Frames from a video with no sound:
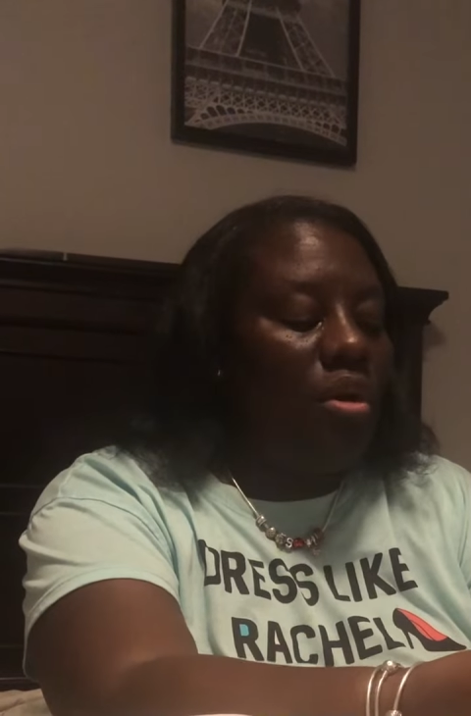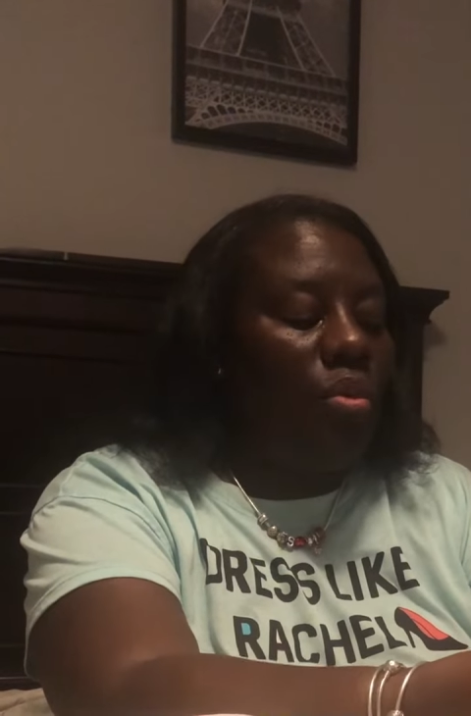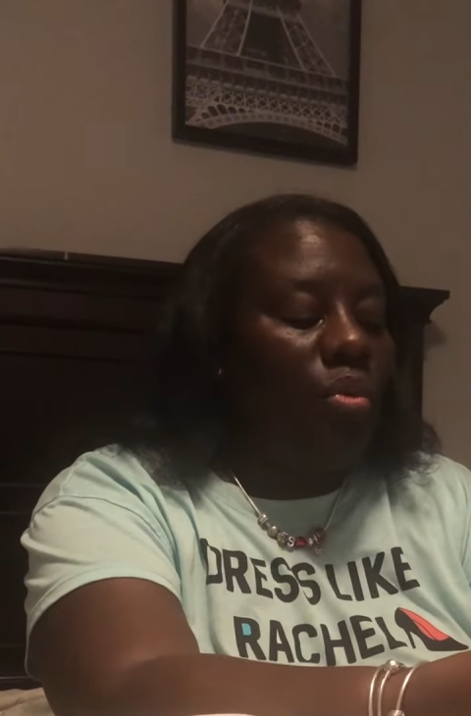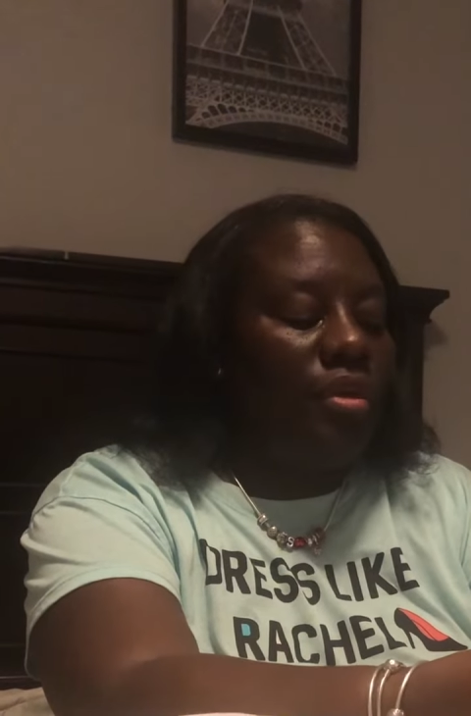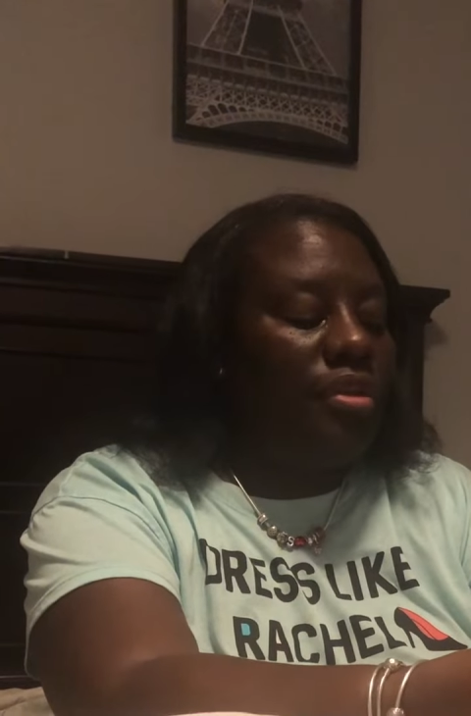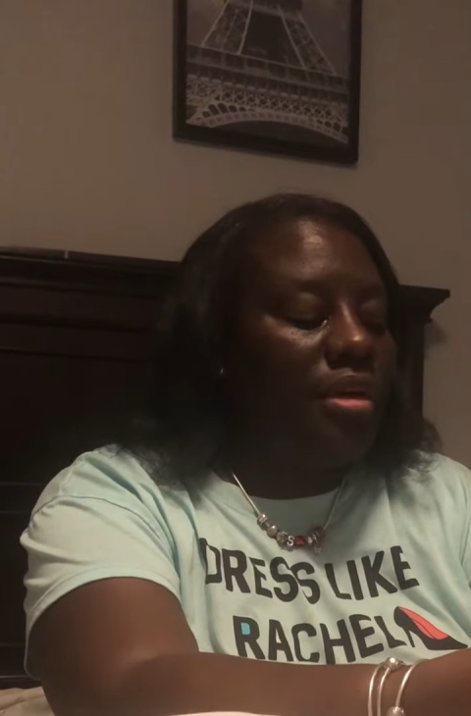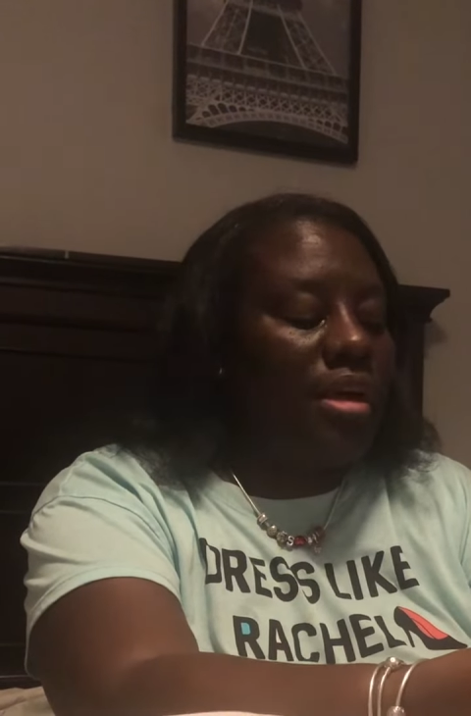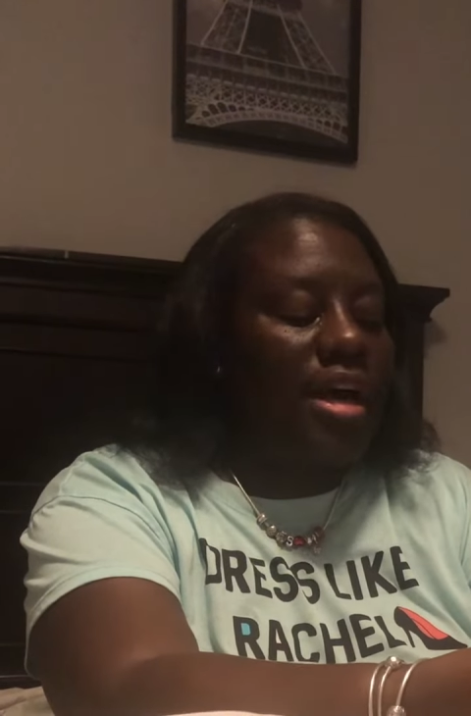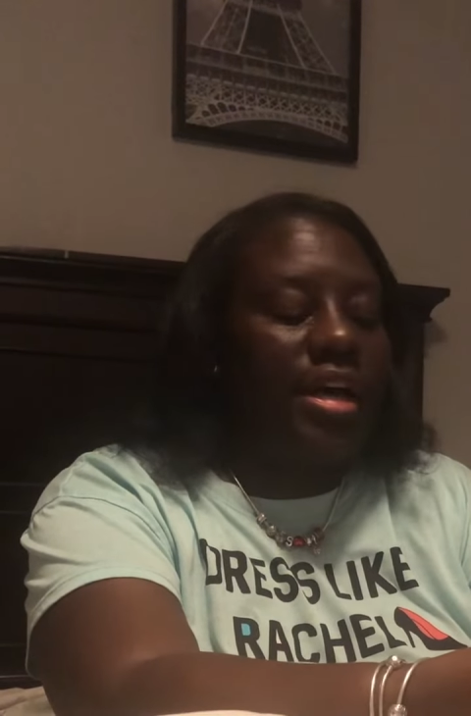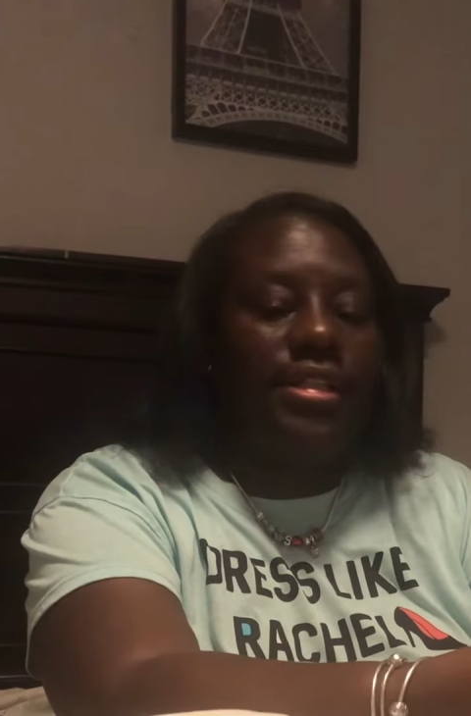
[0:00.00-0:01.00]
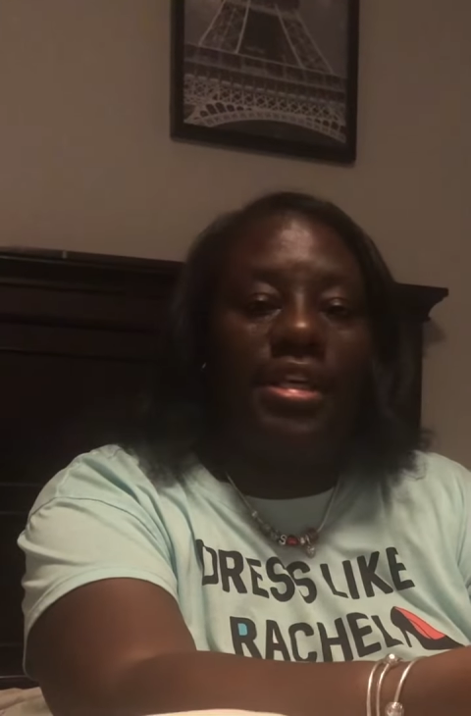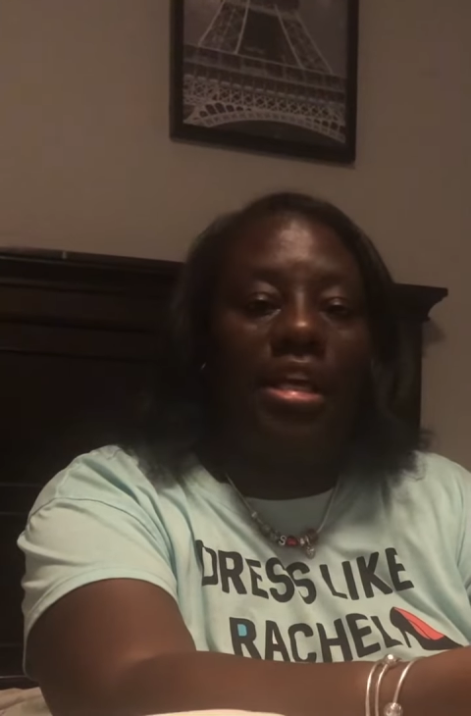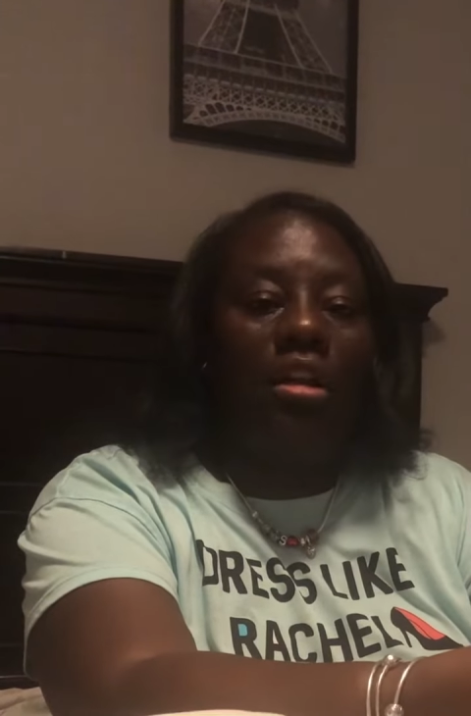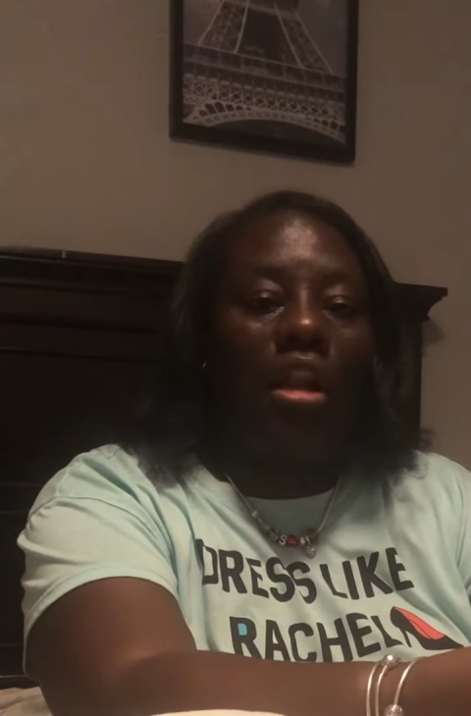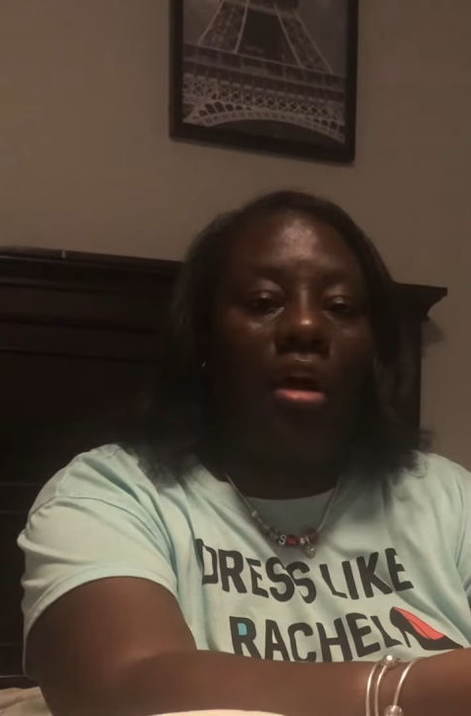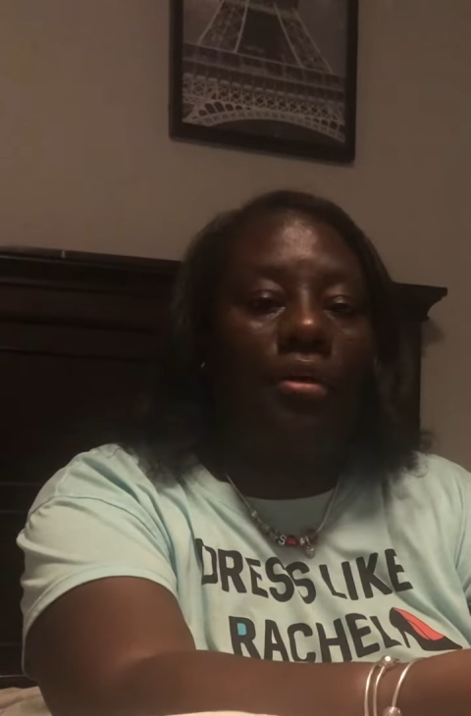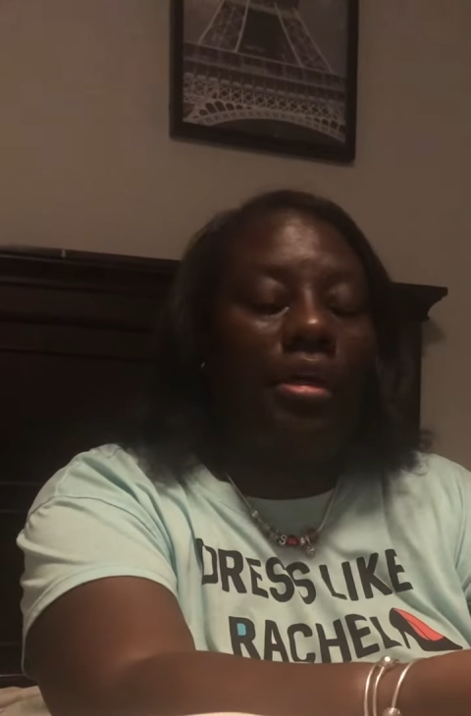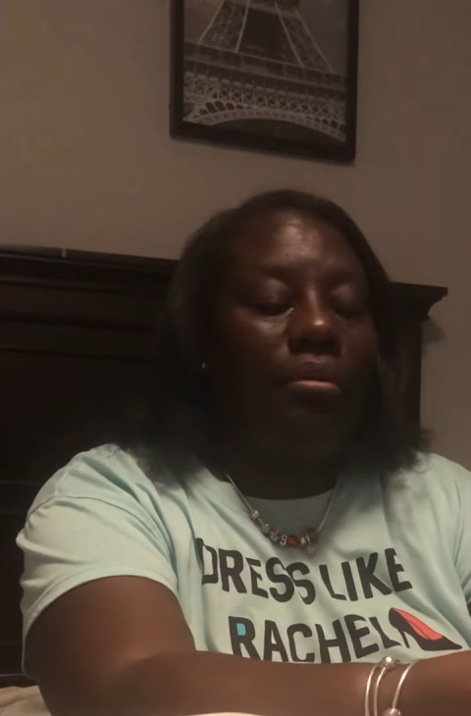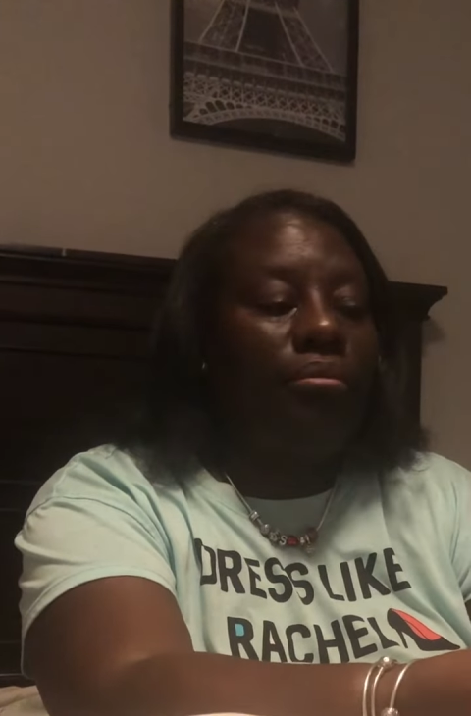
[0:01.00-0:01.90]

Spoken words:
with content learning.